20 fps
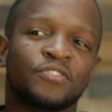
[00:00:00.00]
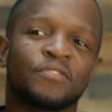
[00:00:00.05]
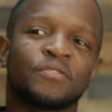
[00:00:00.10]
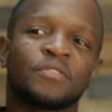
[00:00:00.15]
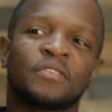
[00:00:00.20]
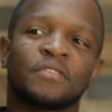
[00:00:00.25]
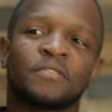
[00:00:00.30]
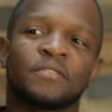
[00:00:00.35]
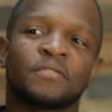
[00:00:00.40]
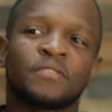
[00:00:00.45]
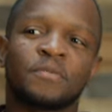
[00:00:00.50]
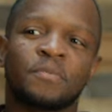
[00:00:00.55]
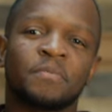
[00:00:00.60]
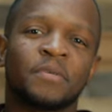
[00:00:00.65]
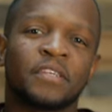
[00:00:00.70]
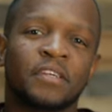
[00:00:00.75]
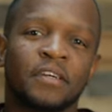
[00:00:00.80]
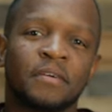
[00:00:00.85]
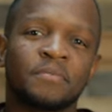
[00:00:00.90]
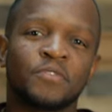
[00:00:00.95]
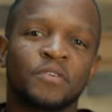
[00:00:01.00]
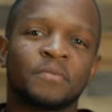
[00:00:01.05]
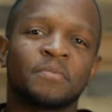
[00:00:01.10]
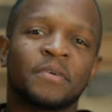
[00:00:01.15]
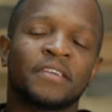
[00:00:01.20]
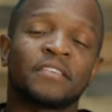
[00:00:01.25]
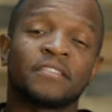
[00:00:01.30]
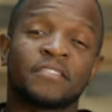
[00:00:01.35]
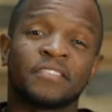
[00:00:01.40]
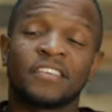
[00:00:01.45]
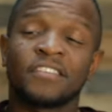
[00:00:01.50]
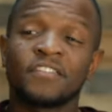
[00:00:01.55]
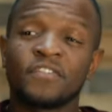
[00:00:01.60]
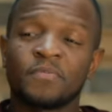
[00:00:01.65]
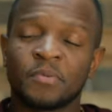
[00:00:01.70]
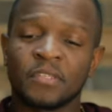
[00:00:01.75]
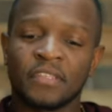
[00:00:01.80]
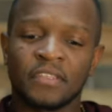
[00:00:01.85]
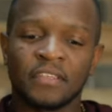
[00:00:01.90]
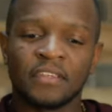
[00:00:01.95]
you to become your better
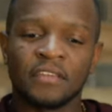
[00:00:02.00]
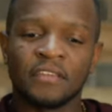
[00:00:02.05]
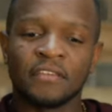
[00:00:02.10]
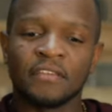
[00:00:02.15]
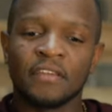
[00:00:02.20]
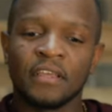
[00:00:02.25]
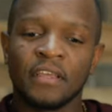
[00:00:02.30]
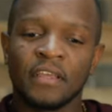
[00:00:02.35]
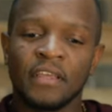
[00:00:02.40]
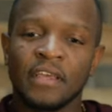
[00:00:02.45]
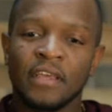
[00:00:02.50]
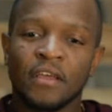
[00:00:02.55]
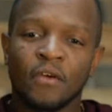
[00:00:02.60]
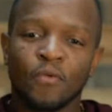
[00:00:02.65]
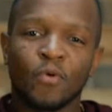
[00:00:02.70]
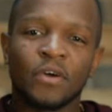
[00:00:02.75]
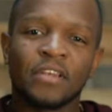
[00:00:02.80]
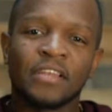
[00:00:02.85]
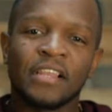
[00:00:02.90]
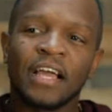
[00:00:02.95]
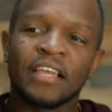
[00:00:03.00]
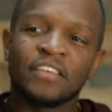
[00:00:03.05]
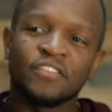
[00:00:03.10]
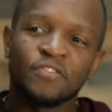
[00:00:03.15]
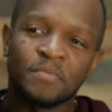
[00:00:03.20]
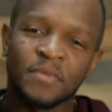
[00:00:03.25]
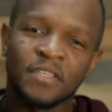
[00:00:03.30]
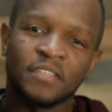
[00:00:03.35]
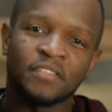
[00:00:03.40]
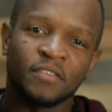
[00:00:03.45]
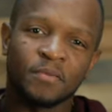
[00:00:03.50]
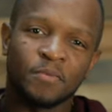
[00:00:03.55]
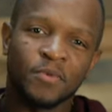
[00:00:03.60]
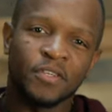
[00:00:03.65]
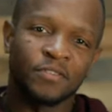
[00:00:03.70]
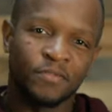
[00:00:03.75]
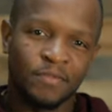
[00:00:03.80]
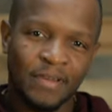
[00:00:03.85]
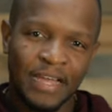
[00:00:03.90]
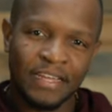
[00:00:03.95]
self, but then one night you meet
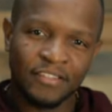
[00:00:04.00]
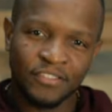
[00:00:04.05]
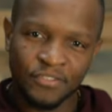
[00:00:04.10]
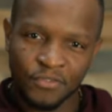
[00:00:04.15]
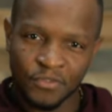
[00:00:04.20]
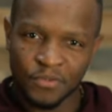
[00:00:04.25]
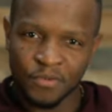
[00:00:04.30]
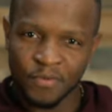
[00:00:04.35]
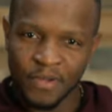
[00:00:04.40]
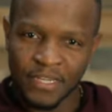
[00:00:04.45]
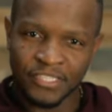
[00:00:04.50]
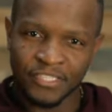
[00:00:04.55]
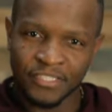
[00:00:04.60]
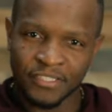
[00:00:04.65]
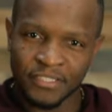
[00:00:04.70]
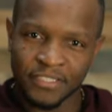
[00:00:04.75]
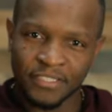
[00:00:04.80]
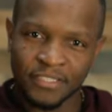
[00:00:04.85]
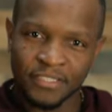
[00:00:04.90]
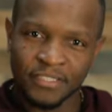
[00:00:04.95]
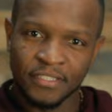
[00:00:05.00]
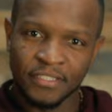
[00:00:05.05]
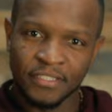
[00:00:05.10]
someone who asks you a question